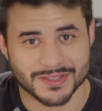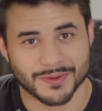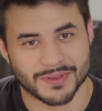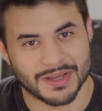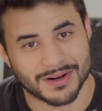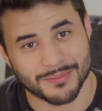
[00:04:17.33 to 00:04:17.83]

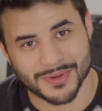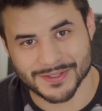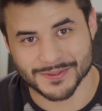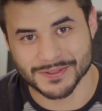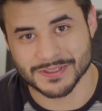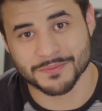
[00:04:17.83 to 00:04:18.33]
so then our
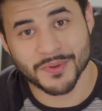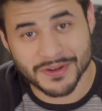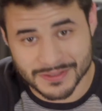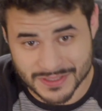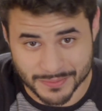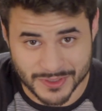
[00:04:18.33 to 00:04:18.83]
muscles
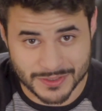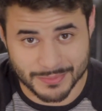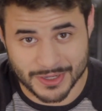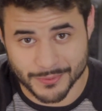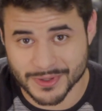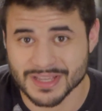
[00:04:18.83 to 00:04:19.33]
experience the most
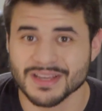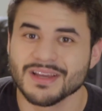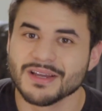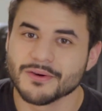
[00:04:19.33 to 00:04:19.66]
amount of weight,